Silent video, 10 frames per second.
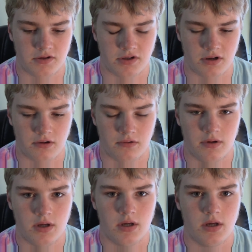So,
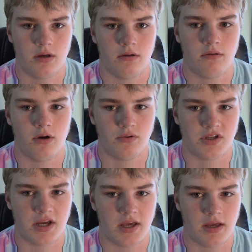
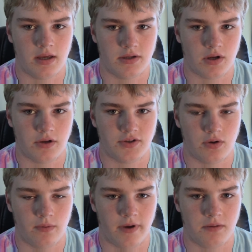note-taking is
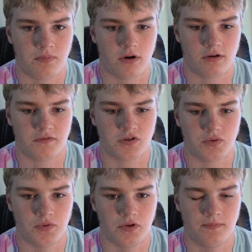also a big part of
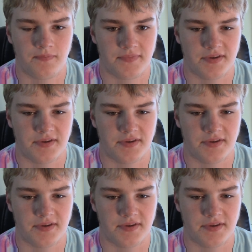school.